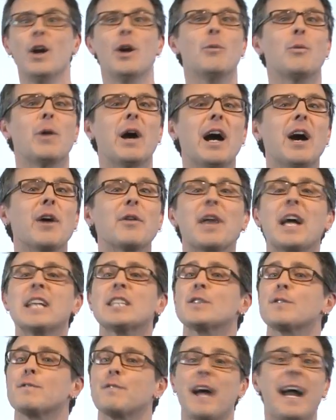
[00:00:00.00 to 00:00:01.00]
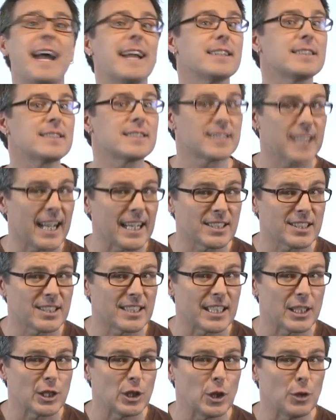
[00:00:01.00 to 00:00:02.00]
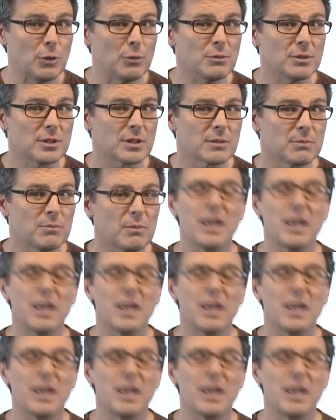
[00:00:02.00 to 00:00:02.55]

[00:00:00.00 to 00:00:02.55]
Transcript: Well, that's fantastic news.